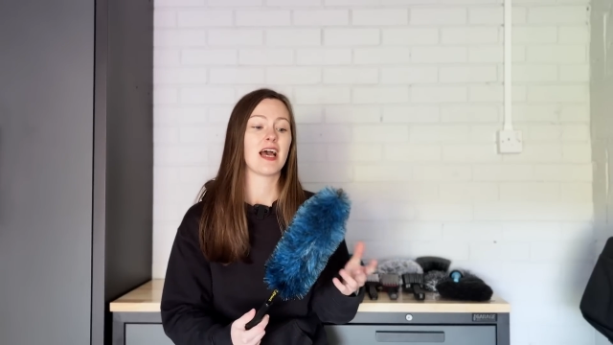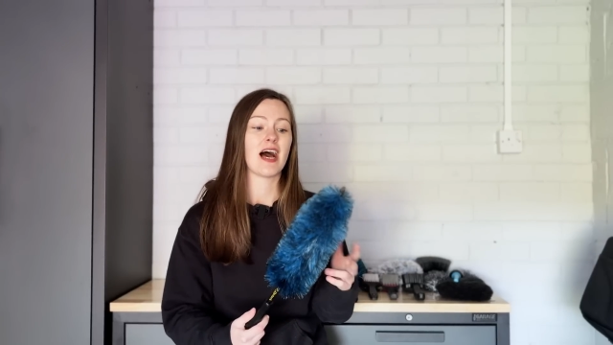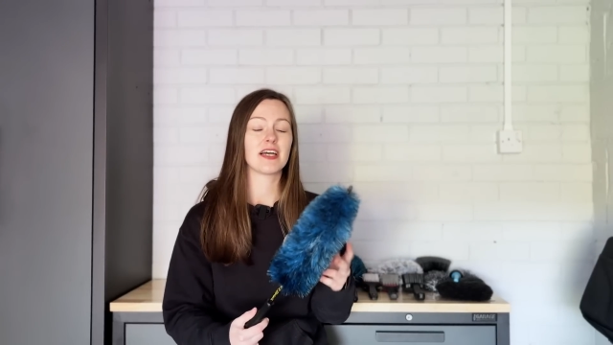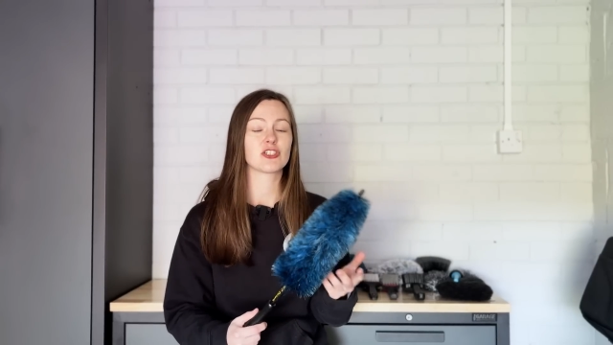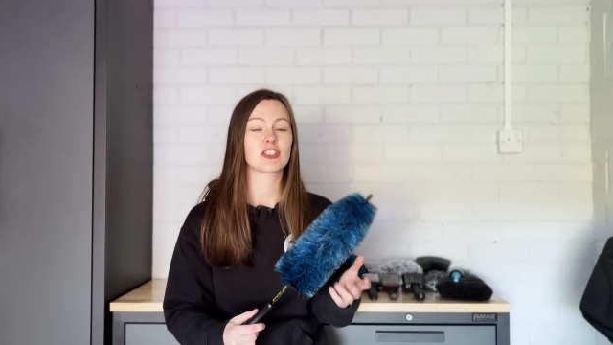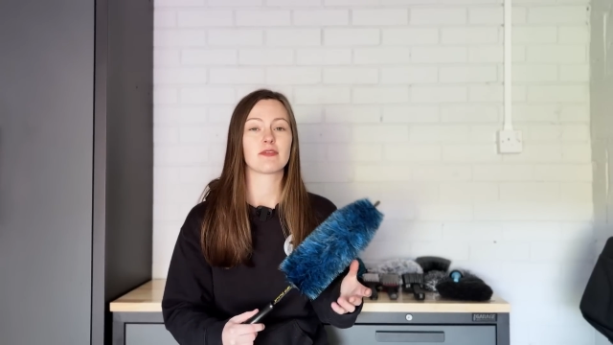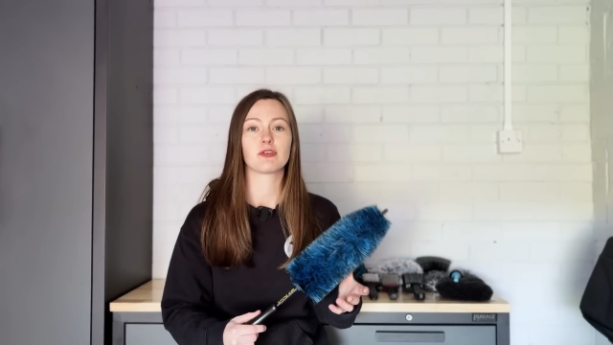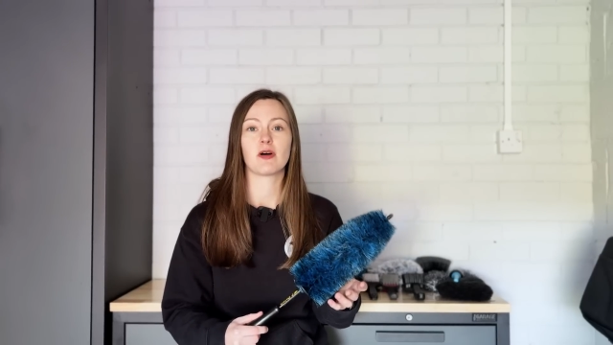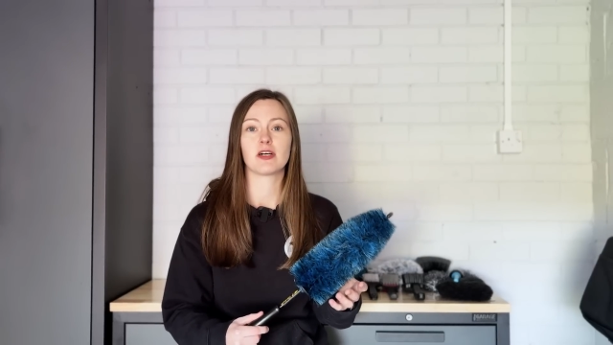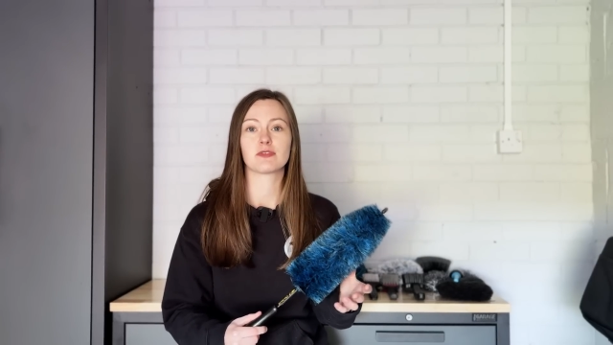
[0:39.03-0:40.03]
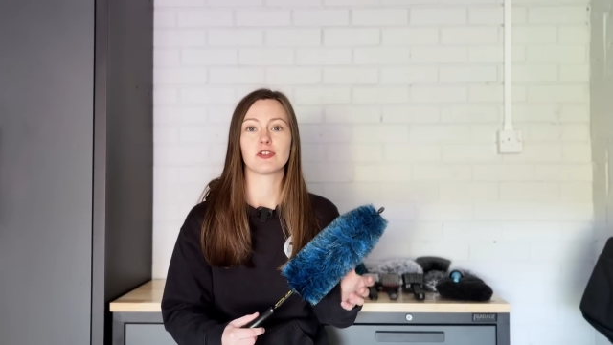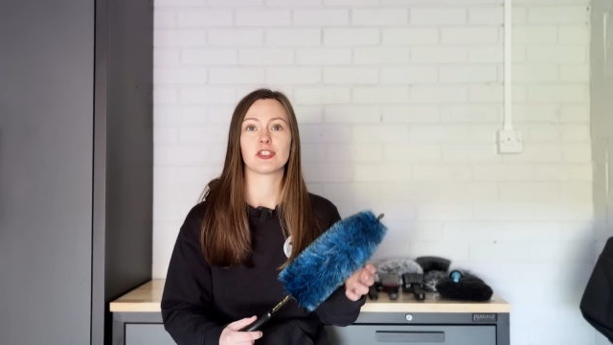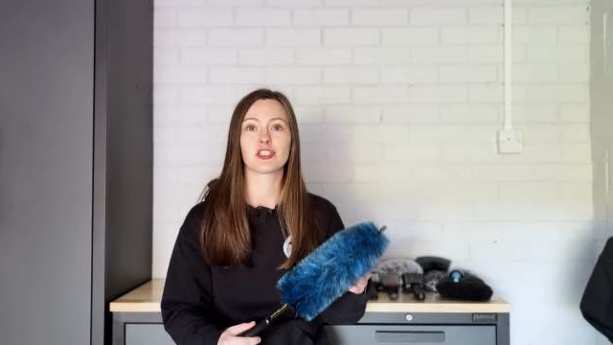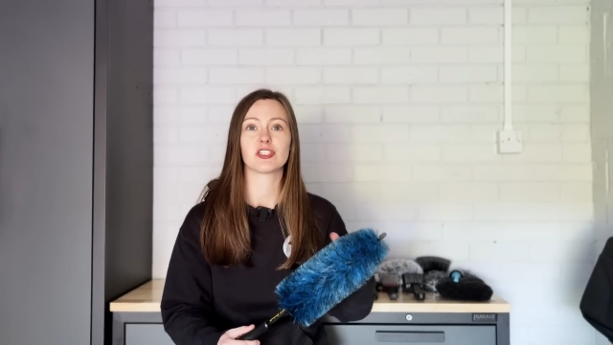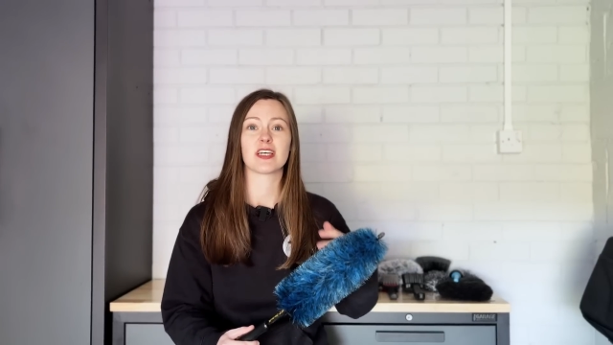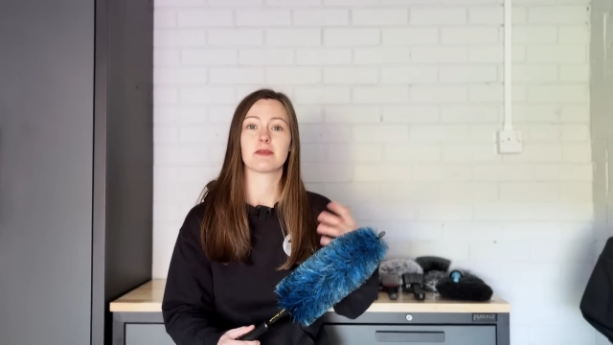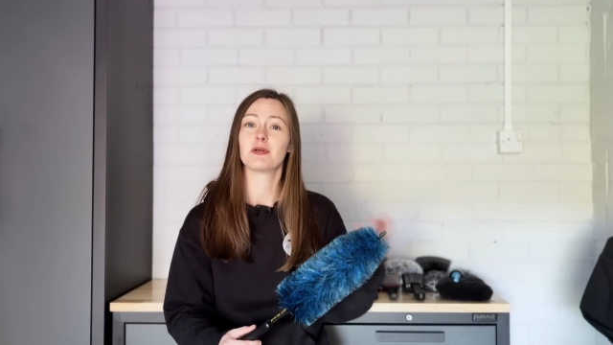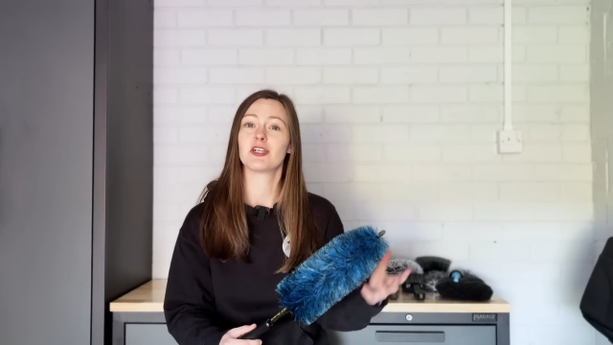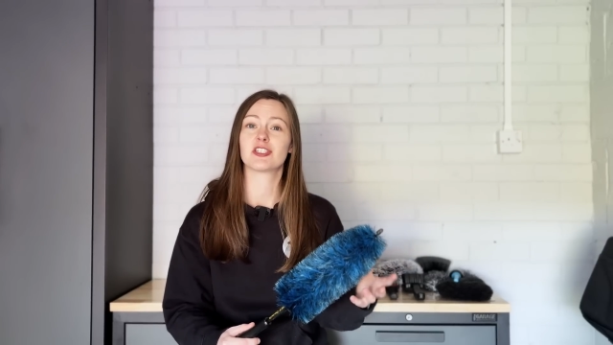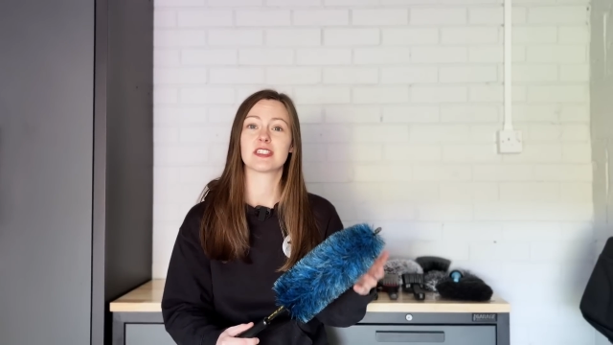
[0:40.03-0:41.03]
I just have the large version, and I
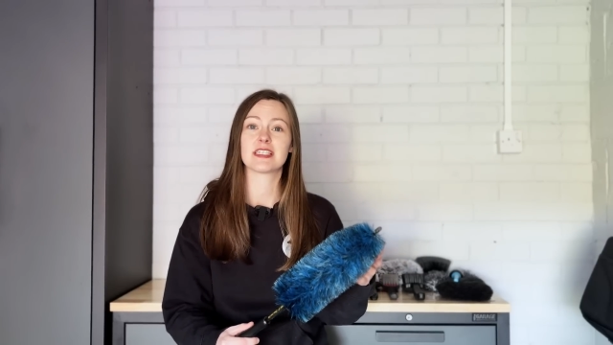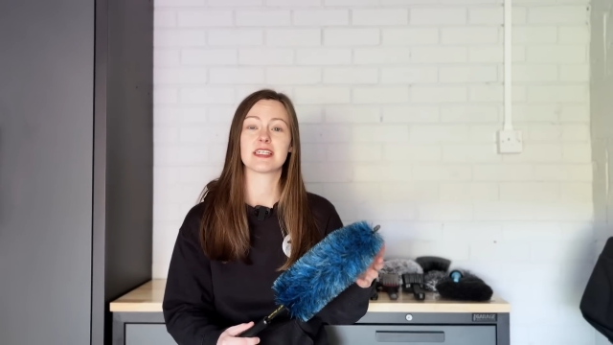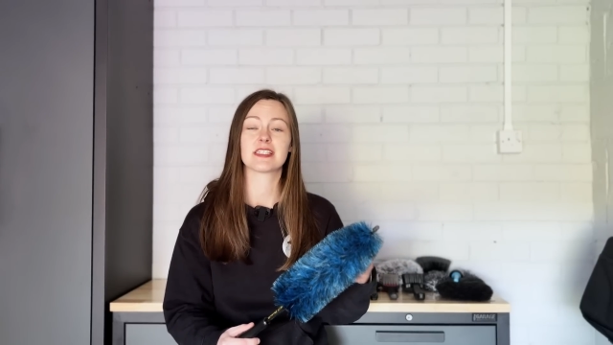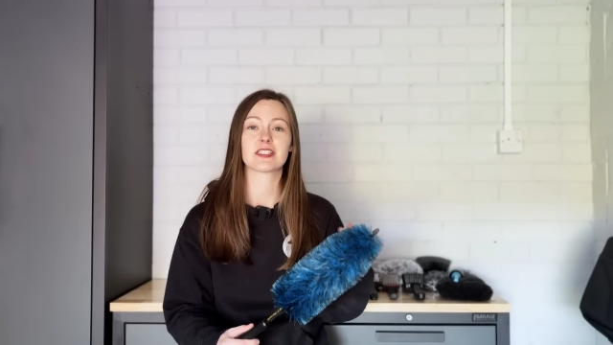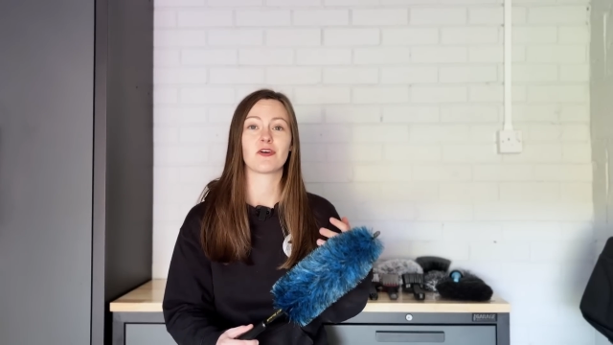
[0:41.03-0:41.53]
purchased this